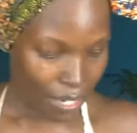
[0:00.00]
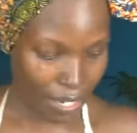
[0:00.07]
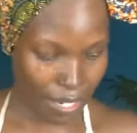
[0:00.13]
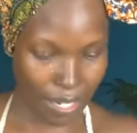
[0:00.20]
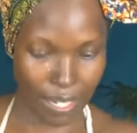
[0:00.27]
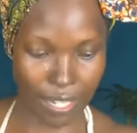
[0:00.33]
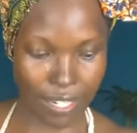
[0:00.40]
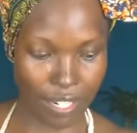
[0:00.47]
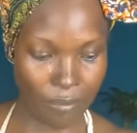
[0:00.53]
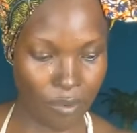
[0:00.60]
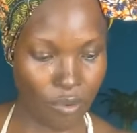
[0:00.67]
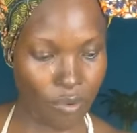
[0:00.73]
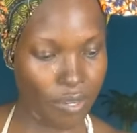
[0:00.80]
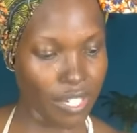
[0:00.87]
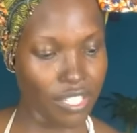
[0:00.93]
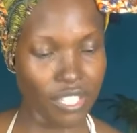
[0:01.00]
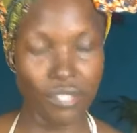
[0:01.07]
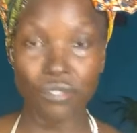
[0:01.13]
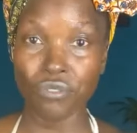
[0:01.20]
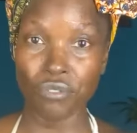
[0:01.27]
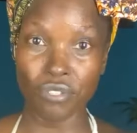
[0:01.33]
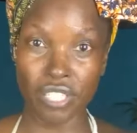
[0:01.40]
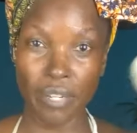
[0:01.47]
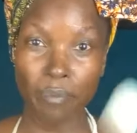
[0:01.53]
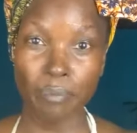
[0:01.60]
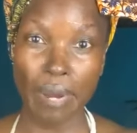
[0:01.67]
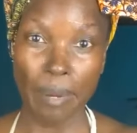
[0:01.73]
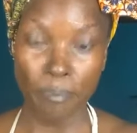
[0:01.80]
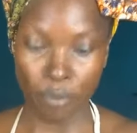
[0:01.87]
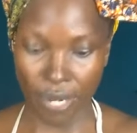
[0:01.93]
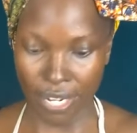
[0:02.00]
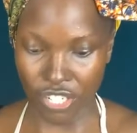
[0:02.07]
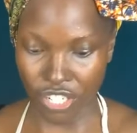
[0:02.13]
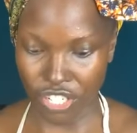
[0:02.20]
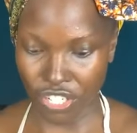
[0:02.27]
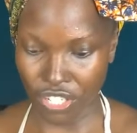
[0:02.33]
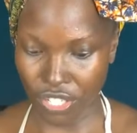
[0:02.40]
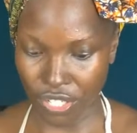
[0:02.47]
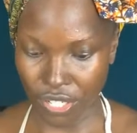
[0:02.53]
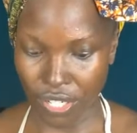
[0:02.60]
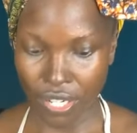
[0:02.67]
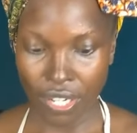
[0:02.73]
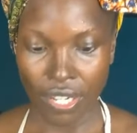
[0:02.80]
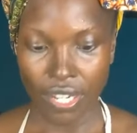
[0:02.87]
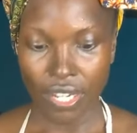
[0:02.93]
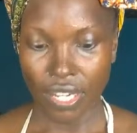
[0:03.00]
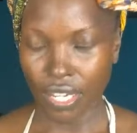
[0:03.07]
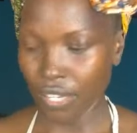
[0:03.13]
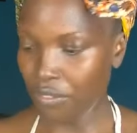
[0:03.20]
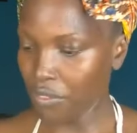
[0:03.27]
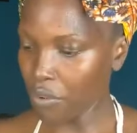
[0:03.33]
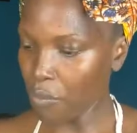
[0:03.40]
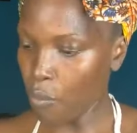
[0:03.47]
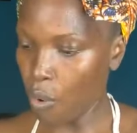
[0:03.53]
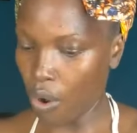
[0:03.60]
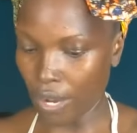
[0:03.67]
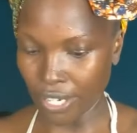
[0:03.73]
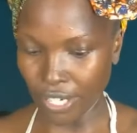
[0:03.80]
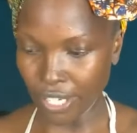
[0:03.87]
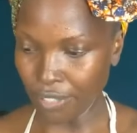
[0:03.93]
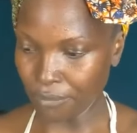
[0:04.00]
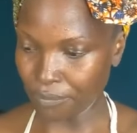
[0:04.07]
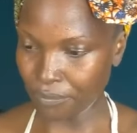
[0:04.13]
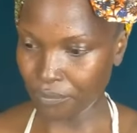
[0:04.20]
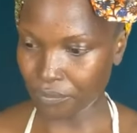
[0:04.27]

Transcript: And I'm going to dip my brush in the water.